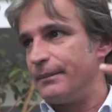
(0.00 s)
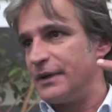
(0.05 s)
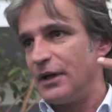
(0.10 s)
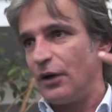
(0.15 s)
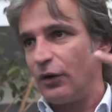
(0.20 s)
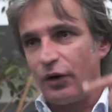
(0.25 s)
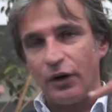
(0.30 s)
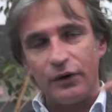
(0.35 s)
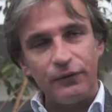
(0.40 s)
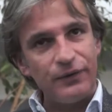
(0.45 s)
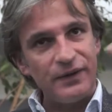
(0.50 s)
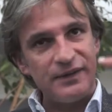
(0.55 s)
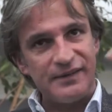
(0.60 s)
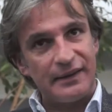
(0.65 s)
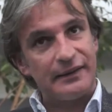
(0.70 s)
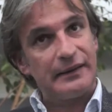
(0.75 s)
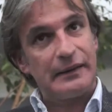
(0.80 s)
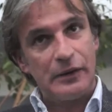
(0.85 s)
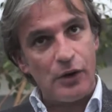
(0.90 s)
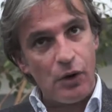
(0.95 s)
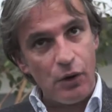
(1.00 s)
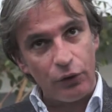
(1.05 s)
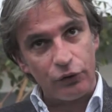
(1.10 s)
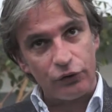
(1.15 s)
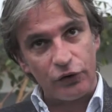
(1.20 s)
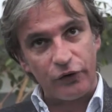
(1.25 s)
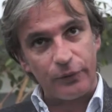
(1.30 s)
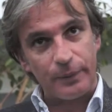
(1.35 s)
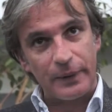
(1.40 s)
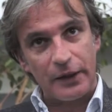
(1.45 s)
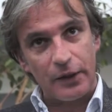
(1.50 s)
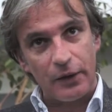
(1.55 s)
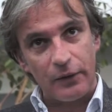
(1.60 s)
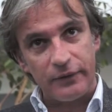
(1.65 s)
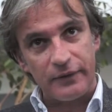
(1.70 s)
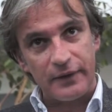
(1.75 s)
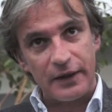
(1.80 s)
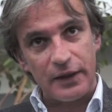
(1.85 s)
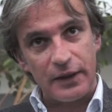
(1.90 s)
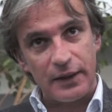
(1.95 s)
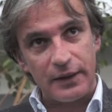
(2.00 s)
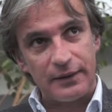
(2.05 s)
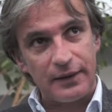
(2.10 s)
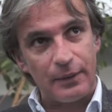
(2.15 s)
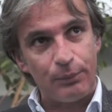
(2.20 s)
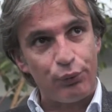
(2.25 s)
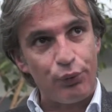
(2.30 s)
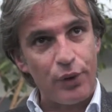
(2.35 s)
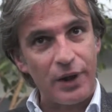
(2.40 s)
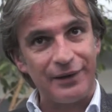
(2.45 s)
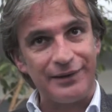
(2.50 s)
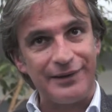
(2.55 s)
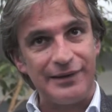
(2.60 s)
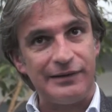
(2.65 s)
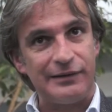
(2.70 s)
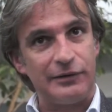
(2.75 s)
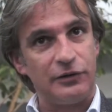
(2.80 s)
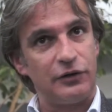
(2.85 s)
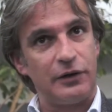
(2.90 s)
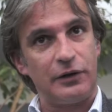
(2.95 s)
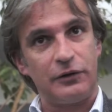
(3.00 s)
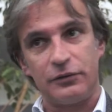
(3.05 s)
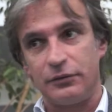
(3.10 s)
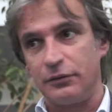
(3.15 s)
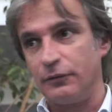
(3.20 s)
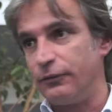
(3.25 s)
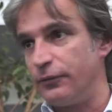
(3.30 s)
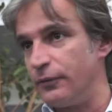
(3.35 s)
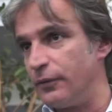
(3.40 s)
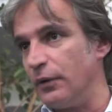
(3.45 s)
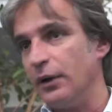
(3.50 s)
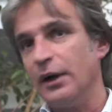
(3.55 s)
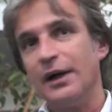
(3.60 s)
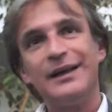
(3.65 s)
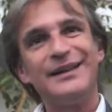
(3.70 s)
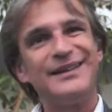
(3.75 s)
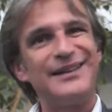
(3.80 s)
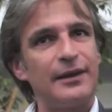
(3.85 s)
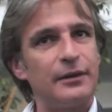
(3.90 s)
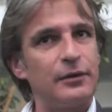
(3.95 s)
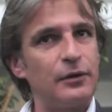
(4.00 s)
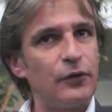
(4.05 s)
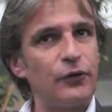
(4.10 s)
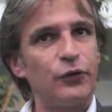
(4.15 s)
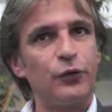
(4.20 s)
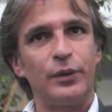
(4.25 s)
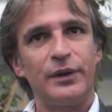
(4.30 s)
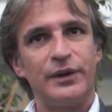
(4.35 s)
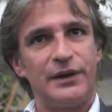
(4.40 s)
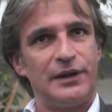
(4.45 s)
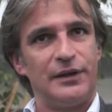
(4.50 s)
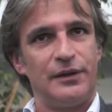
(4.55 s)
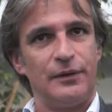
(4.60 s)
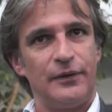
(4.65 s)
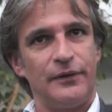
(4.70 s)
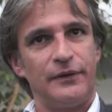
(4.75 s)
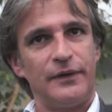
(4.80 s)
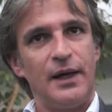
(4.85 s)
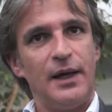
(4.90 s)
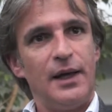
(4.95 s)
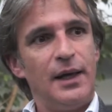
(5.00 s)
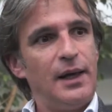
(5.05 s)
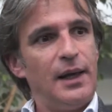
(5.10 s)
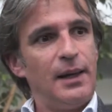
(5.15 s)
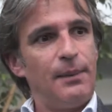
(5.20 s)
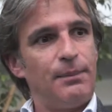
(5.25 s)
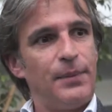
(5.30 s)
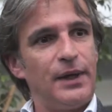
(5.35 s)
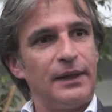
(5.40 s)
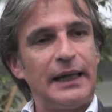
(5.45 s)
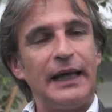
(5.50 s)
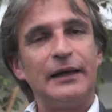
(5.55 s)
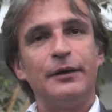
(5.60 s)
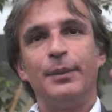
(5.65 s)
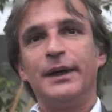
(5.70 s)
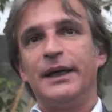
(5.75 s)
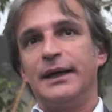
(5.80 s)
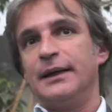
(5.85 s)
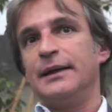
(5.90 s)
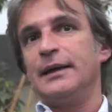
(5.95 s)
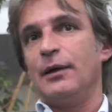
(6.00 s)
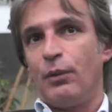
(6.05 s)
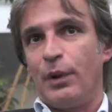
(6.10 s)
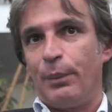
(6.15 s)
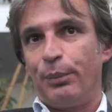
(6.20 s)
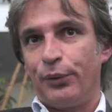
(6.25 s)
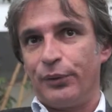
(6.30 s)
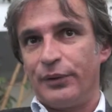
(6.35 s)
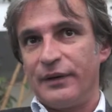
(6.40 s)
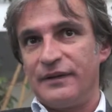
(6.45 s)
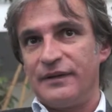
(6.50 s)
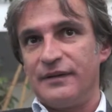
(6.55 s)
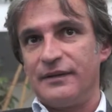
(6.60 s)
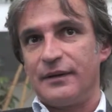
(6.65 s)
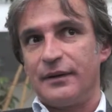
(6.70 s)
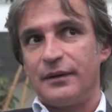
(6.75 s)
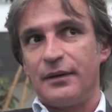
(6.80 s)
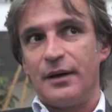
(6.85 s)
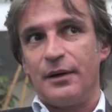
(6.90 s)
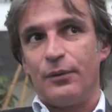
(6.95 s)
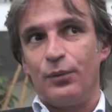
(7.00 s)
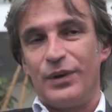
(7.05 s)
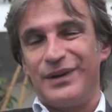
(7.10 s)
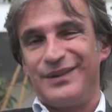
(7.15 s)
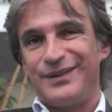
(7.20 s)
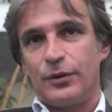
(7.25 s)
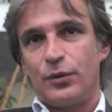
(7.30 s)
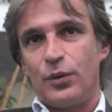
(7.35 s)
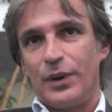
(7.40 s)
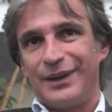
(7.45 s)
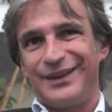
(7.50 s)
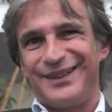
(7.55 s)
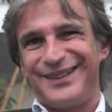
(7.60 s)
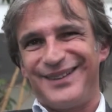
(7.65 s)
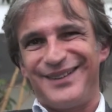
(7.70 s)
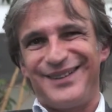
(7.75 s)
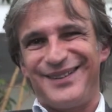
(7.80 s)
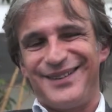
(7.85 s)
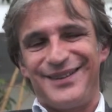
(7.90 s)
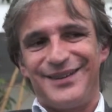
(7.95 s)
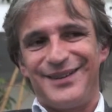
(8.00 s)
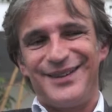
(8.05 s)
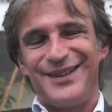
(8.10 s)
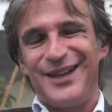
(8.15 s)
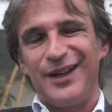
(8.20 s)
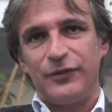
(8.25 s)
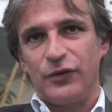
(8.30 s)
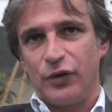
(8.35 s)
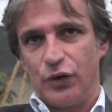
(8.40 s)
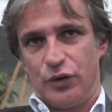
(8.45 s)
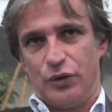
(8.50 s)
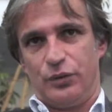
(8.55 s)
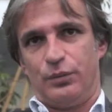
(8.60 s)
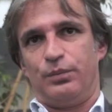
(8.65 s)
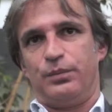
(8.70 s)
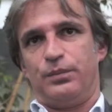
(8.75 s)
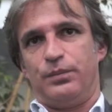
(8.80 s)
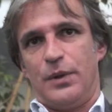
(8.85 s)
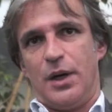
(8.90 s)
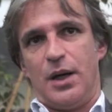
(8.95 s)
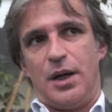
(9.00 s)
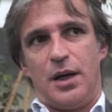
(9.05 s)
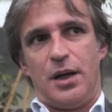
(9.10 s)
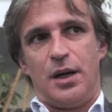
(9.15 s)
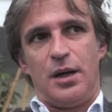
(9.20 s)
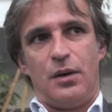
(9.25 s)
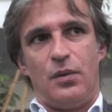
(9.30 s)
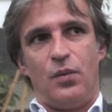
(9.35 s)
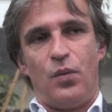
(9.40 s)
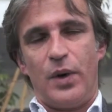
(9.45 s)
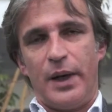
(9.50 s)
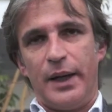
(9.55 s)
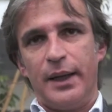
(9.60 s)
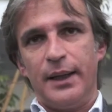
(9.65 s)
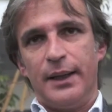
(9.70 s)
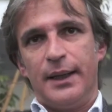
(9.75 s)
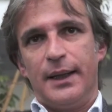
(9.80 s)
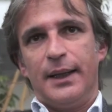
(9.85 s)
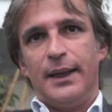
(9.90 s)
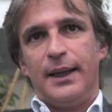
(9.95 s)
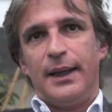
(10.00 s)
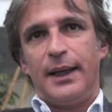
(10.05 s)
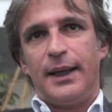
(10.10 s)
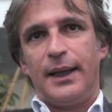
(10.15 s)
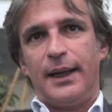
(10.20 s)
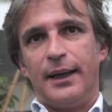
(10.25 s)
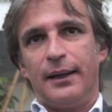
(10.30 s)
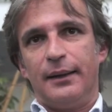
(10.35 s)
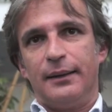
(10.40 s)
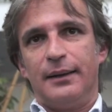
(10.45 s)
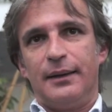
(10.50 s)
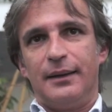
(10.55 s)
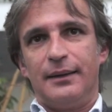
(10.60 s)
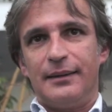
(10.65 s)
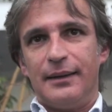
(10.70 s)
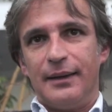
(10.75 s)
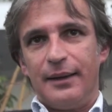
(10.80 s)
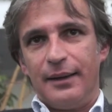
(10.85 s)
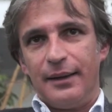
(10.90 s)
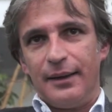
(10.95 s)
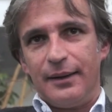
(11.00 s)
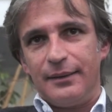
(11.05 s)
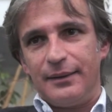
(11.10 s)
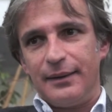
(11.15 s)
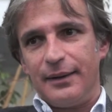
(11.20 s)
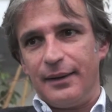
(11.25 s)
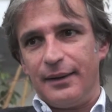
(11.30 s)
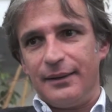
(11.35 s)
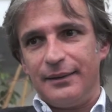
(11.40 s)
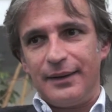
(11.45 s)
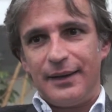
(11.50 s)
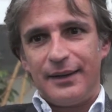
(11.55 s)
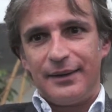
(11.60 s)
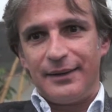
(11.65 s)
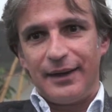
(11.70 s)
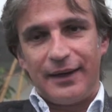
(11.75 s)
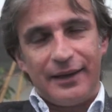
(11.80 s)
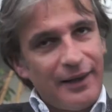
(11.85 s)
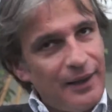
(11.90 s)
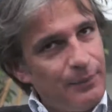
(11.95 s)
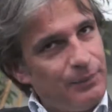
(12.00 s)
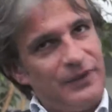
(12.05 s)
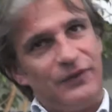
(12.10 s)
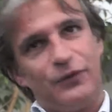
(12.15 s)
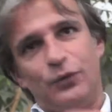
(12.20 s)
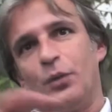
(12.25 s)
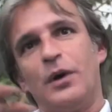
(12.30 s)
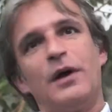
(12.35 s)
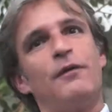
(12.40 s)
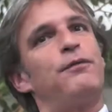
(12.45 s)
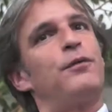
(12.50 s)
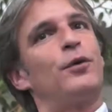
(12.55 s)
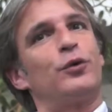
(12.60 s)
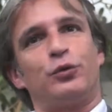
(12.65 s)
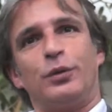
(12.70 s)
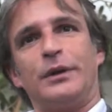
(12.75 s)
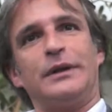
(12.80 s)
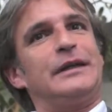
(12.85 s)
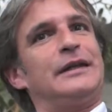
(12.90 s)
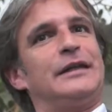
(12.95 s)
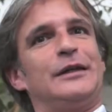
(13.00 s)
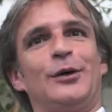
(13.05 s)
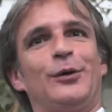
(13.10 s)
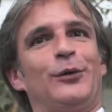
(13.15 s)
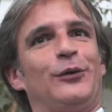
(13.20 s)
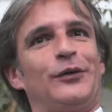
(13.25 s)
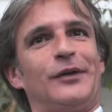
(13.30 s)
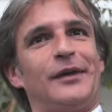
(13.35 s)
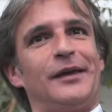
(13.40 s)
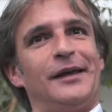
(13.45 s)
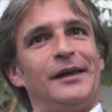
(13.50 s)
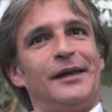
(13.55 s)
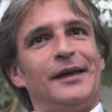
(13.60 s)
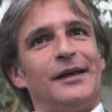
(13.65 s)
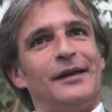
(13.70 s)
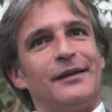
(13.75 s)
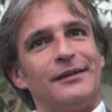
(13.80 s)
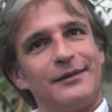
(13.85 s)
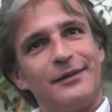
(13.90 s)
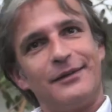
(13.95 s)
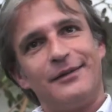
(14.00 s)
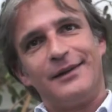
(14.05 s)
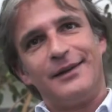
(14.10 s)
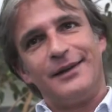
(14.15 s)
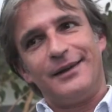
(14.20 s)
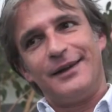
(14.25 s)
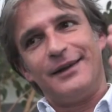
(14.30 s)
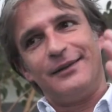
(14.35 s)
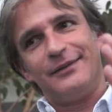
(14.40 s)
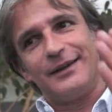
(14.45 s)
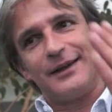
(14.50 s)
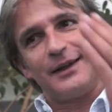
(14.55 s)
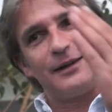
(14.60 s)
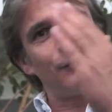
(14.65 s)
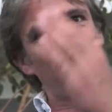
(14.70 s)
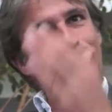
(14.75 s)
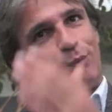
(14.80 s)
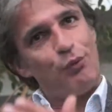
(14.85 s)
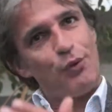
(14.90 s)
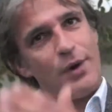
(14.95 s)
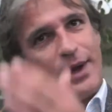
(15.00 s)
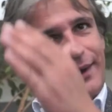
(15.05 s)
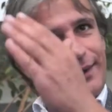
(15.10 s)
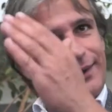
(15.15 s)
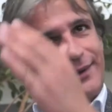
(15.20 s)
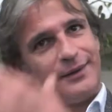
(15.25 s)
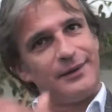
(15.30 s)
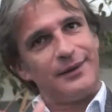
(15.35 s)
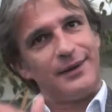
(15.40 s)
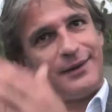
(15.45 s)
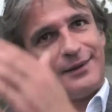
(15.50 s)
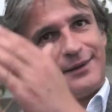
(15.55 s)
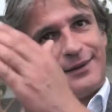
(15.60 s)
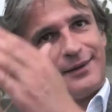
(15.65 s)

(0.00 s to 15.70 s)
are convinced that they know just because they practice injection for 10 years, 20 years. But at the beginning they were practicing with quite not good way, and they keep this way for 20 years. So it's kind of break in